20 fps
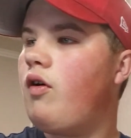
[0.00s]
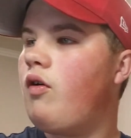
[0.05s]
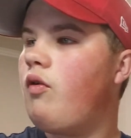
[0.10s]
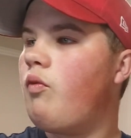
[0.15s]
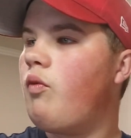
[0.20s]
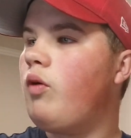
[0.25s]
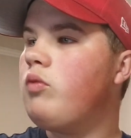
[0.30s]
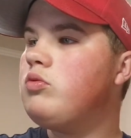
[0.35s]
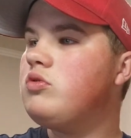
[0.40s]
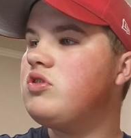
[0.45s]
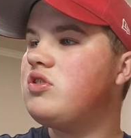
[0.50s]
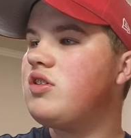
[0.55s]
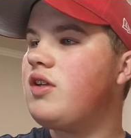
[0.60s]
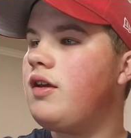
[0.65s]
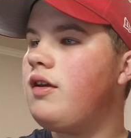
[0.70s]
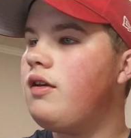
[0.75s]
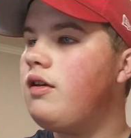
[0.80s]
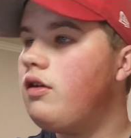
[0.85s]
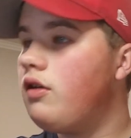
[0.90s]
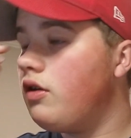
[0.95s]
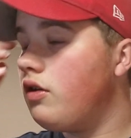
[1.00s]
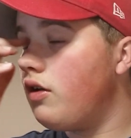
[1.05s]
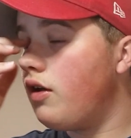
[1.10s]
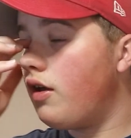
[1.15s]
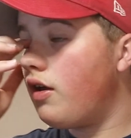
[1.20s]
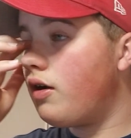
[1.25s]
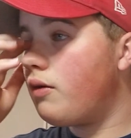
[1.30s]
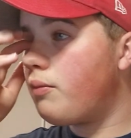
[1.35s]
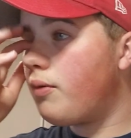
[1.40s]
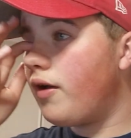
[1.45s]
Waltzki,
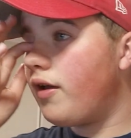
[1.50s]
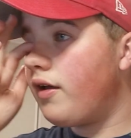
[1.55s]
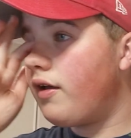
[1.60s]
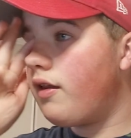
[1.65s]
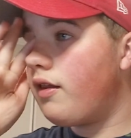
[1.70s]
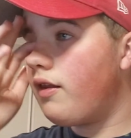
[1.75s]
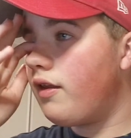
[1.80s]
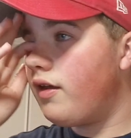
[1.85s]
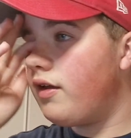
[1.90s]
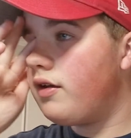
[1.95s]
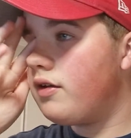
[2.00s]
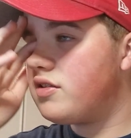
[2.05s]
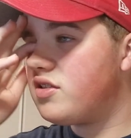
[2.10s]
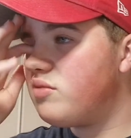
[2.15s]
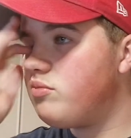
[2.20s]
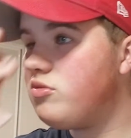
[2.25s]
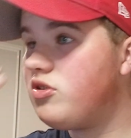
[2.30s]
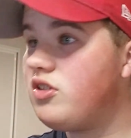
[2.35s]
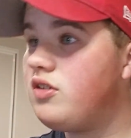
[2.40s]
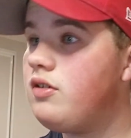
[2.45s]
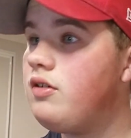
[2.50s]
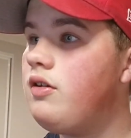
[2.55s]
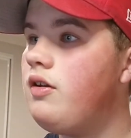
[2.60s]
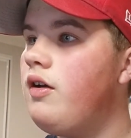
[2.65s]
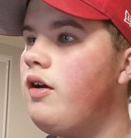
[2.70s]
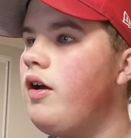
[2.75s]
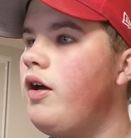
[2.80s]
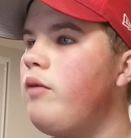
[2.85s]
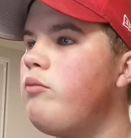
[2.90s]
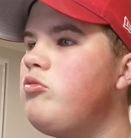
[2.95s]
edited by Claire Simpson.
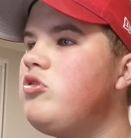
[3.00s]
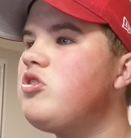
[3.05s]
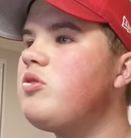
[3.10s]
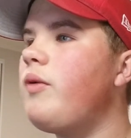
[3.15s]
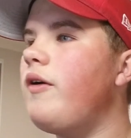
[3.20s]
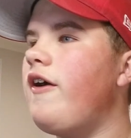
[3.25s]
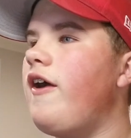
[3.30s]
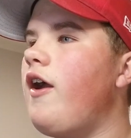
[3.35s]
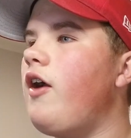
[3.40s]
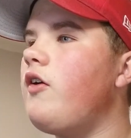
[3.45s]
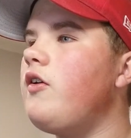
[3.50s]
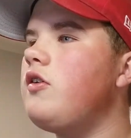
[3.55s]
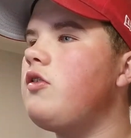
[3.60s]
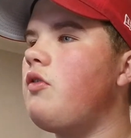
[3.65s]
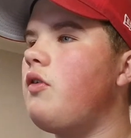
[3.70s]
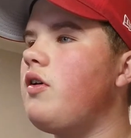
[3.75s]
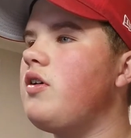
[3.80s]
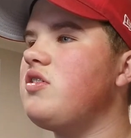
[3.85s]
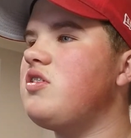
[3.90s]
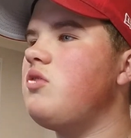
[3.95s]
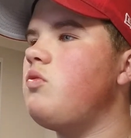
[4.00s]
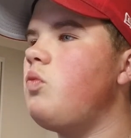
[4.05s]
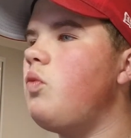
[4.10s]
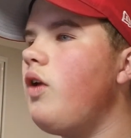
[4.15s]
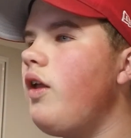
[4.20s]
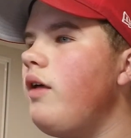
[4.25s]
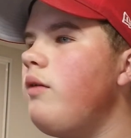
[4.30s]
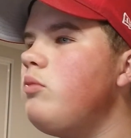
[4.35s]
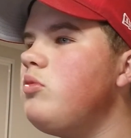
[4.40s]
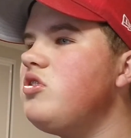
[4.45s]
Music by Harry Gregerson
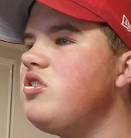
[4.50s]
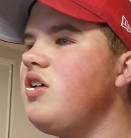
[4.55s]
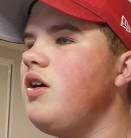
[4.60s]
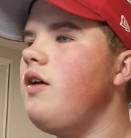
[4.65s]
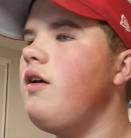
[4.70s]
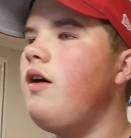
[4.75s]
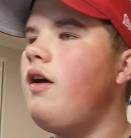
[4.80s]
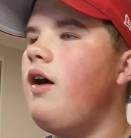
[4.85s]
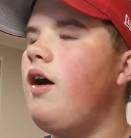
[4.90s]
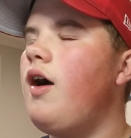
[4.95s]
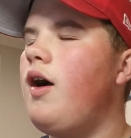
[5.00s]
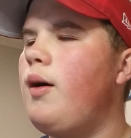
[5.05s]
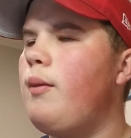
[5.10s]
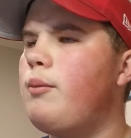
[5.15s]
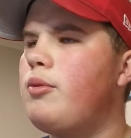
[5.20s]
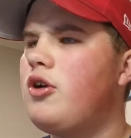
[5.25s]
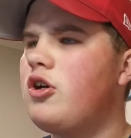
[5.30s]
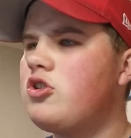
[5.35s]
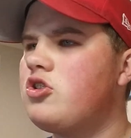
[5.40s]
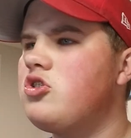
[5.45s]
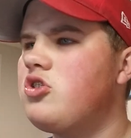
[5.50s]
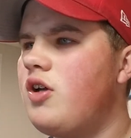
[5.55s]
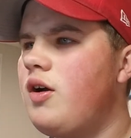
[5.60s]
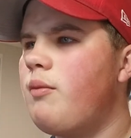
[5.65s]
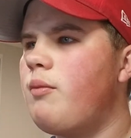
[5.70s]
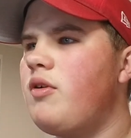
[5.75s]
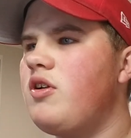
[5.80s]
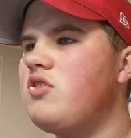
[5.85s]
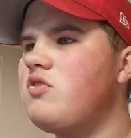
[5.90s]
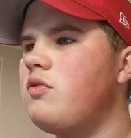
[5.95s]
Williams. Production
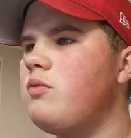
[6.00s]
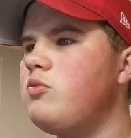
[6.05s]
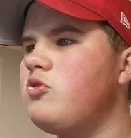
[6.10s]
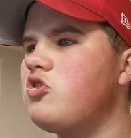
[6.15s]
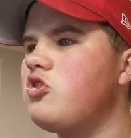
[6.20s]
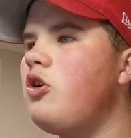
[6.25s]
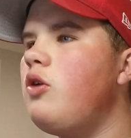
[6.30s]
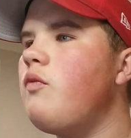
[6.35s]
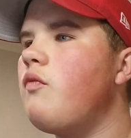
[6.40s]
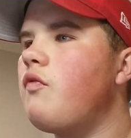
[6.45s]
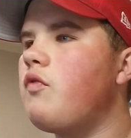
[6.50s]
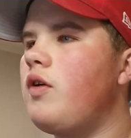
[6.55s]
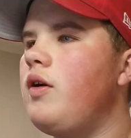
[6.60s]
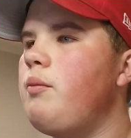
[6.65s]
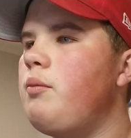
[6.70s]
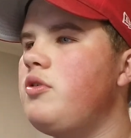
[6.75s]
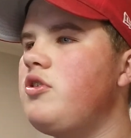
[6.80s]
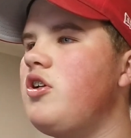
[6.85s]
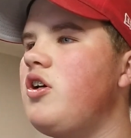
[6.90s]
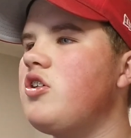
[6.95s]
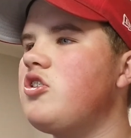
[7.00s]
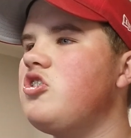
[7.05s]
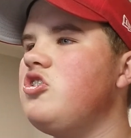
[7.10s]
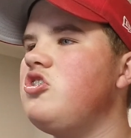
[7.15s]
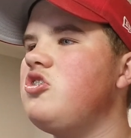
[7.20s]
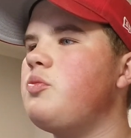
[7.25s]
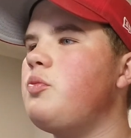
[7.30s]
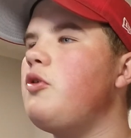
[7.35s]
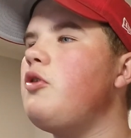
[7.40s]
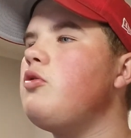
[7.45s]
companies from Scott Free Productions,
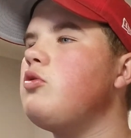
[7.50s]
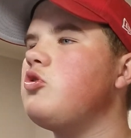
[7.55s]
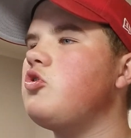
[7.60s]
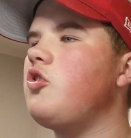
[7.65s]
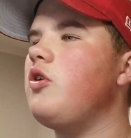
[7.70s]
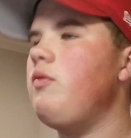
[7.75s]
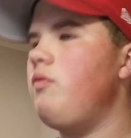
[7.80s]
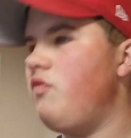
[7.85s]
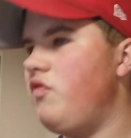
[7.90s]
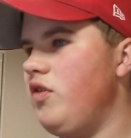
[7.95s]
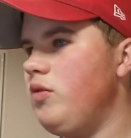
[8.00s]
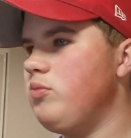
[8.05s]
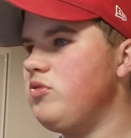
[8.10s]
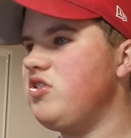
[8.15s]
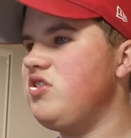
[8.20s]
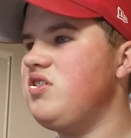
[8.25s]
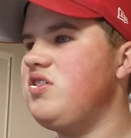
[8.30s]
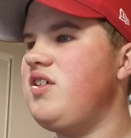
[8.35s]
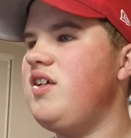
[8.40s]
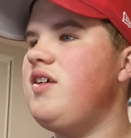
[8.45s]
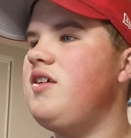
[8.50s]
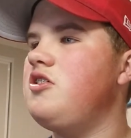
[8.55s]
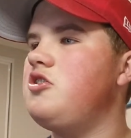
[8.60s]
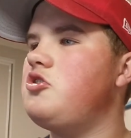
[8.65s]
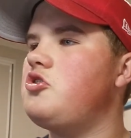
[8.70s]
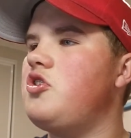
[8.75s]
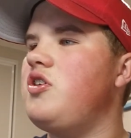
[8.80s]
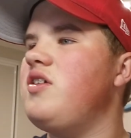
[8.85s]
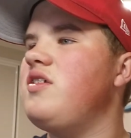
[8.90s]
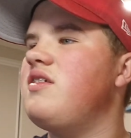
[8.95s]
Pearl Street Films, and Tia
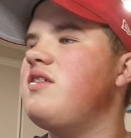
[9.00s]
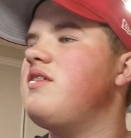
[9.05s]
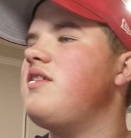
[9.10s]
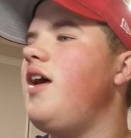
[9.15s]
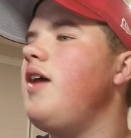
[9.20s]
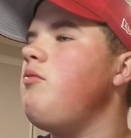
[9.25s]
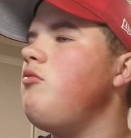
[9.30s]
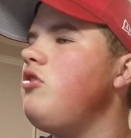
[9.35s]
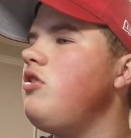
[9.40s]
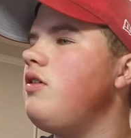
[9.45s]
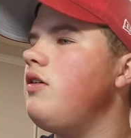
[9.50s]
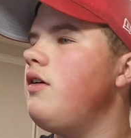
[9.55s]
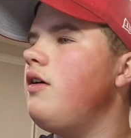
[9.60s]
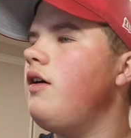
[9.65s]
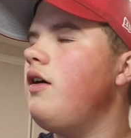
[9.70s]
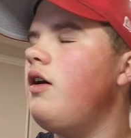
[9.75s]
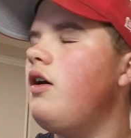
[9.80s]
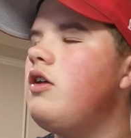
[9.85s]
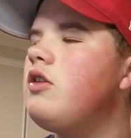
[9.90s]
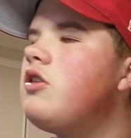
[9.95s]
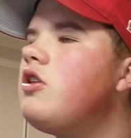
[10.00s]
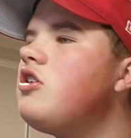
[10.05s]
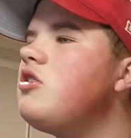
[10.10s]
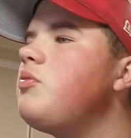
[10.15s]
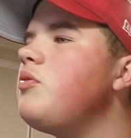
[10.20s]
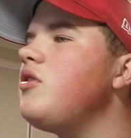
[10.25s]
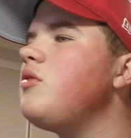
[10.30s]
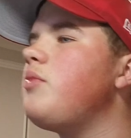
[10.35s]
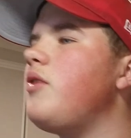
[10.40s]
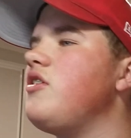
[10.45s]
Street Entertainment.
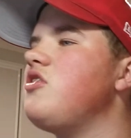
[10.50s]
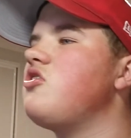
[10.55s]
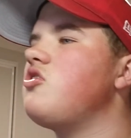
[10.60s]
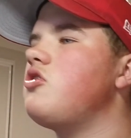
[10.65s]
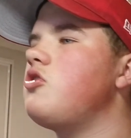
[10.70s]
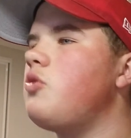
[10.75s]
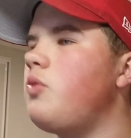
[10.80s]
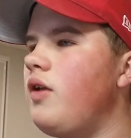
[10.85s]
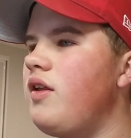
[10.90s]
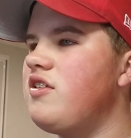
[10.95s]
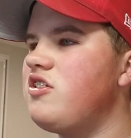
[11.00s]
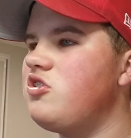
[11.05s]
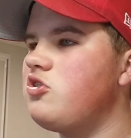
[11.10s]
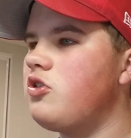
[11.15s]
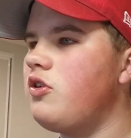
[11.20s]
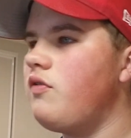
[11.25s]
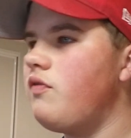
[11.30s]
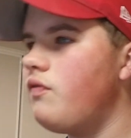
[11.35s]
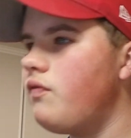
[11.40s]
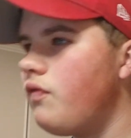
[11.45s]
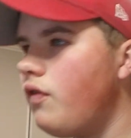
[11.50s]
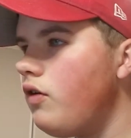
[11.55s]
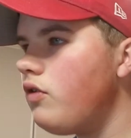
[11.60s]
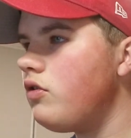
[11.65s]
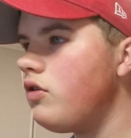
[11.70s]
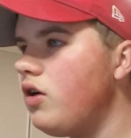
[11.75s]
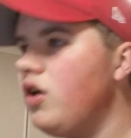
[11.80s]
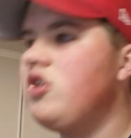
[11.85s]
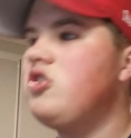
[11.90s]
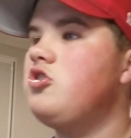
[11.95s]
Distributed by 20th Century Fox
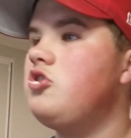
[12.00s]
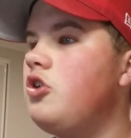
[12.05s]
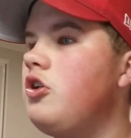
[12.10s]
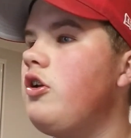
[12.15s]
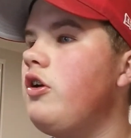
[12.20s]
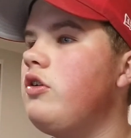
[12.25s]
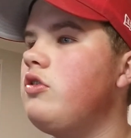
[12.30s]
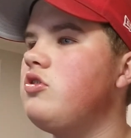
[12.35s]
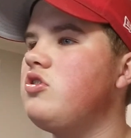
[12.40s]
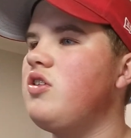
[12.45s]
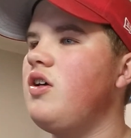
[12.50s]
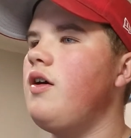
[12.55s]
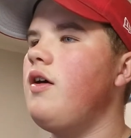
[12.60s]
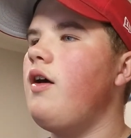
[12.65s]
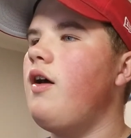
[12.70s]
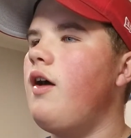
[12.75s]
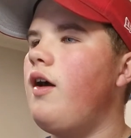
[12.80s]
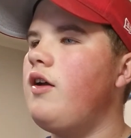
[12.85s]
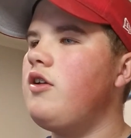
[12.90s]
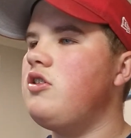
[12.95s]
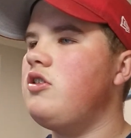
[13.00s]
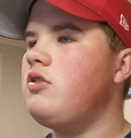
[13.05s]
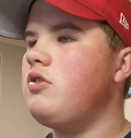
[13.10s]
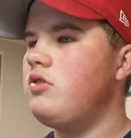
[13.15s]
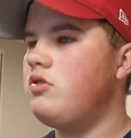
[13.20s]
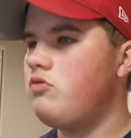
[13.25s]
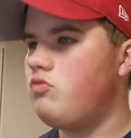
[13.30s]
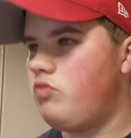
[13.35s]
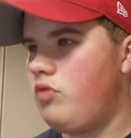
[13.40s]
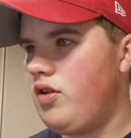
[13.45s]
Studios and
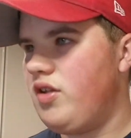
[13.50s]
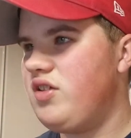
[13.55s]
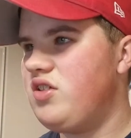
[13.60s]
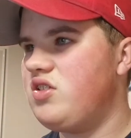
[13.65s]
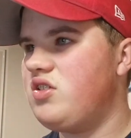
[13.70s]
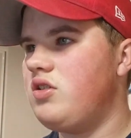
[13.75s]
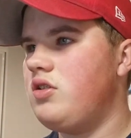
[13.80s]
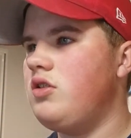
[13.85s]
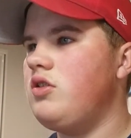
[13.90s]
released